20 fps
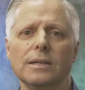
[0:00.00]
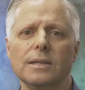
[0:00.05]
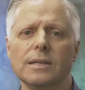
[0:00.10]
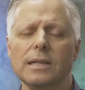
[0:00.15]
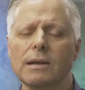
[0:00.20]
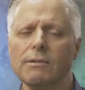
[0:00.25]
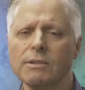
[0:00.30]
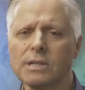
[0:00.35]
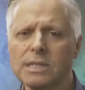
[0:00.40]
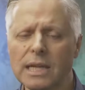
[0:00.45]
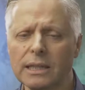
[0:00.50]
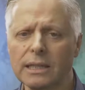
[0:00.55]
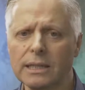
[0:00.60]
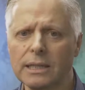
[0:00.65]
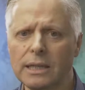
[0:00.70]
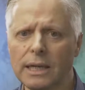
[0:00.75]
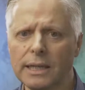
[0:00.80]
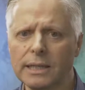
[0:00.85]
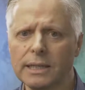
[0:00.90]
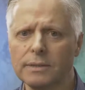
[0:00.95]
There is nothing
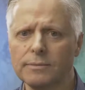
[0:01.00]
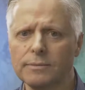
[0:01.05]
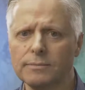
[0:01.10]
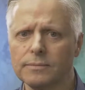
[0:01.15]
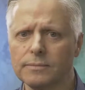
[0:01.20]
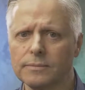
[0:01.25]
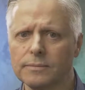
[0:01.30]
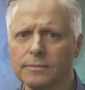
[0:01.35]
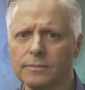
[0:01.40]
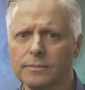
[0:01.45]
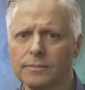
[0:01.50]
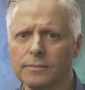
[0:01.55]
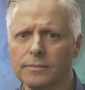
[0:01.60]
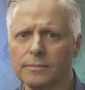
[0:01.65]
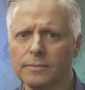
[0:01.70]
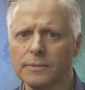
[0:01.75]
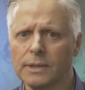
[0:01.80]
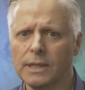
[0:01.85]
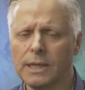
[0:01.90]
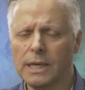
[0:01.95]
like it.
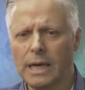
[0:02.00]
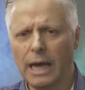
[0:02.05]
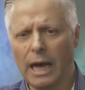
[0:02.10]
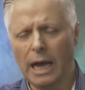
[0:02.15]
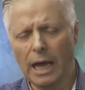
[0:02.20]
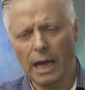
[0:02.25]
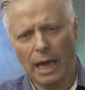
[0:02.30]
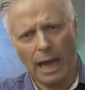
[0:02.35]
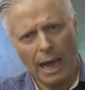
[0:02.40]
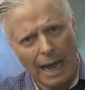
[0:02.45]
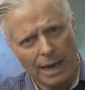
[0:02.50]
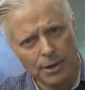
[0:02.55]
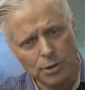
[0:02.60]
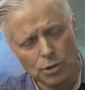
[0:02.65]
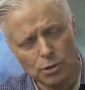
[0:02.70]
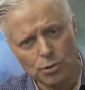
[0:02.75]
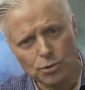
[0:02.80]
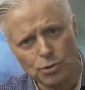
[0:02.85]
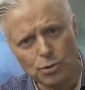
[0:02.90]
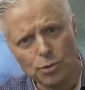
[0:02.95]
And
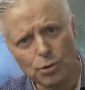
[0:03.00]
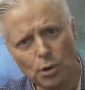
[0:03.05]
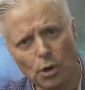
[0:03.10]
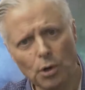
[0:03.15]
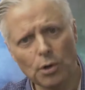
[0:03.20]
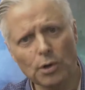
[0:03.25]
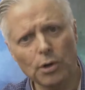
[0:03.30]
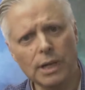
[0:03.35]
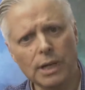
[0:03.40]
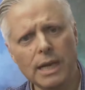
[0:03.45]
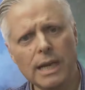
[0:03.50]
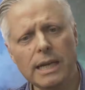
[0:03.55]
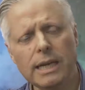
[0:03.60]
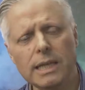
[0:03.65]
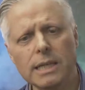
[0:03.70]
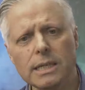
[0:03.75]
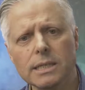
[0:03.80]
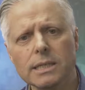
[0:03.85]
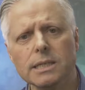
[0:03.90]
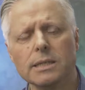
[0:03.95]
you do not
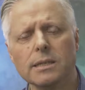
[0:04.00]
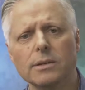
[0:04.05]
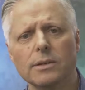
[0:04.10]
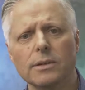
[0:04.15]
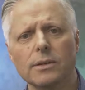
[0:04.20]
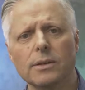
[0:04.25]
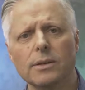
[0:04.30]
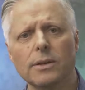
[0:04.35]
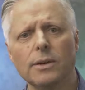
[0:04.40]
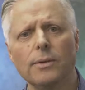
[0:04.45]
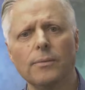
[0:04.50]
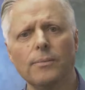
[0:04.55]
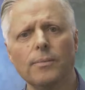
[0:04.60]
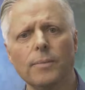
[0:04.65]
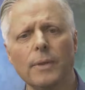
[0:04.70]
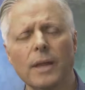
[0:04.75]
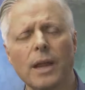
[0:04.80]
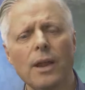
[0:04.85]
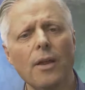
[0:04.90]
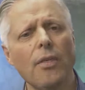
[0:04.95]
need
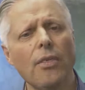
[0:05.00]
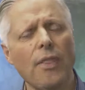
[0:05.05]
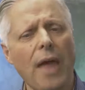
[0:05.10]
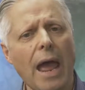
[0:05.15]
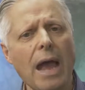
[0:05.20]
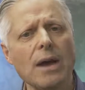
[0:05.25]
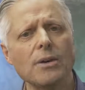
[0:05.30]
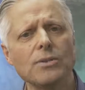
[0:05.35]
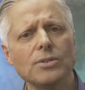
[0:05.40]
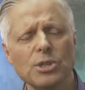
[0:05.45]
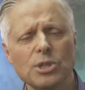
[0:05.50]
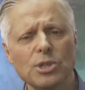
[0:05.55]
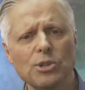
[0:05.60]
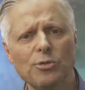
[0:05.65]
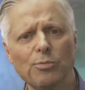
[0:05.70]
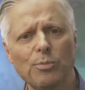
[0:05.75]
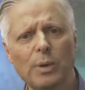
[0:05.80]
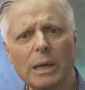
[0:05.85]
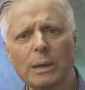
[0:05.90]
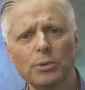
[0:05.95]
thousands
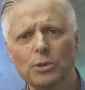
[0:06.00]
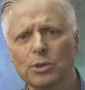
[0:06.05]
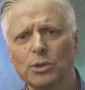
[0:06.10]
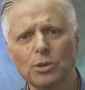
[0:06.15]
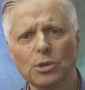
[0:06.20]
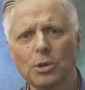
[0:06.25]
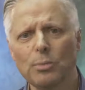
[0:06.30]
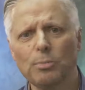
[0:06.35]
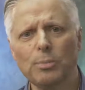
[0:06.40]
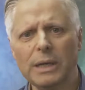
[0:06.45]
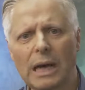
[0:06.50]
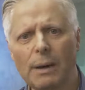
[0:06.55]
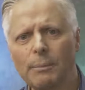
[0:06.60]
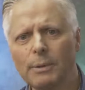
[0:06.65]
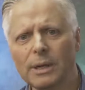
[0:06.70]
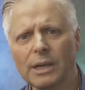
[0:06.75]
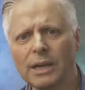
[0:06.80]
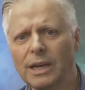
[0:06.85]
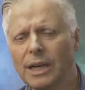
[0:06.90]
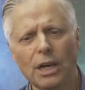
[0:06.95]
of people. You're not
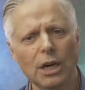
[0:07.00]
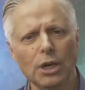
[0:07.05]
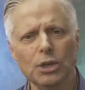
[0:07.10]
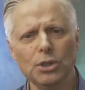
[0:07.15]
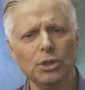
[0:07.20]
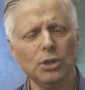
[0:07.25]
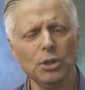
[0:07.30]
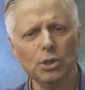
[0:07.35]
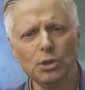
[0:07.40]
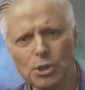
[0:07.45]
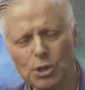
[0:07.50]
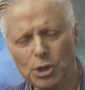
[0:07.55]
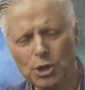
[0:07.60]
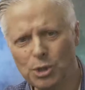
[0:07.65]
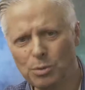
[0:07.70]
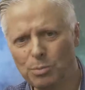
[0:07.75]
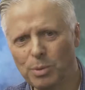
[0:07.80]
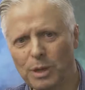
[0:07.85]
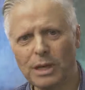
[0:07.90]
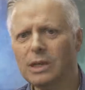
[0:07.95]
becoming a
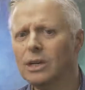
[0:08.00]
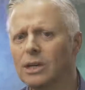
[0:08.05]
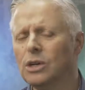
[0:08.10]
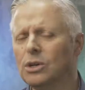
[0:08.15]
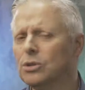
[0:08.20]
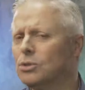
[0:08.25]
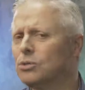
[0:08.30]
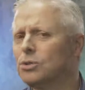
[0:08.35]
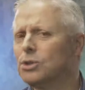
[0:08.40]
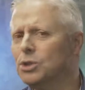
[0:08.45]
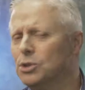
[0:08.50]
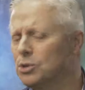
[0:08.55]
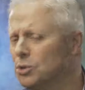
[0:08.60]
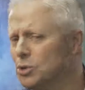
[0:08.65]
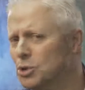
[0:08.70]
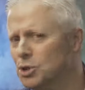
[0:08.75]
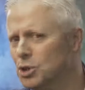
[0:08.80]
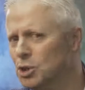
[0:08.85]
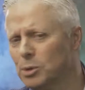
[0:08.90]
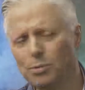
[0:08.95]
YouTuber or a
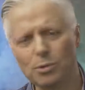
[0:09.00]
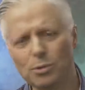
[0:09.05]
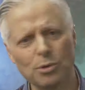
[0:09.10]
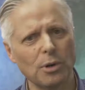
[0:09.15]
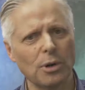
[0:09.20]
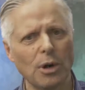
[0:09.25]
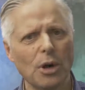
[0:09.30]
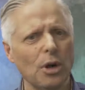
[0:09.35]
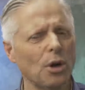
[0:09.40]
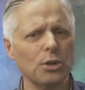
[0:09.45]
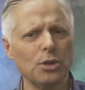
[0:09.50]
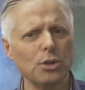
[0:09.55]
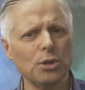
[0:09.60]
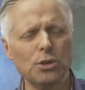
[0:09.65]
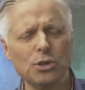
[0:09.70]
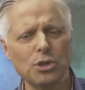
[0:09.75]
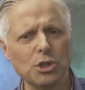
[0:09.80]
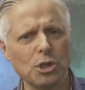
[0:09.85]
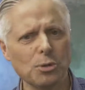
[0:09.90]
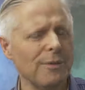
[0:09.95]
YouTube or a
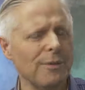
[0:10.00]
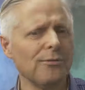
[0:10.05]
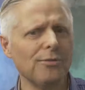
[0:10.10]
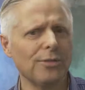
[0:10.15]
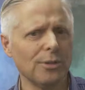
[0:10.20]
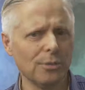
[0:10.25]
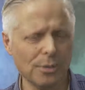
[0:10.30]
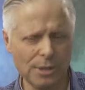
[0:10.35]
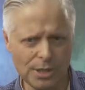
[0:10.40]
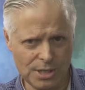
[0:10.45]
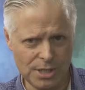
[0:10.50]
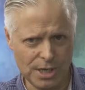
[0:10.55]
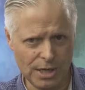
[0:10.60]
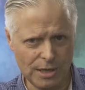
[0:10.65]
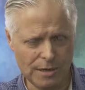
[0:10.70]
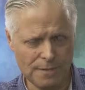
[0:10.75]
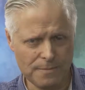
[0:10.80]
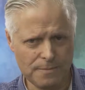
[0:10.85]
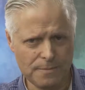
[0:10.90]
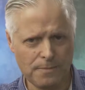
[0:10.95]
YouTube influencer.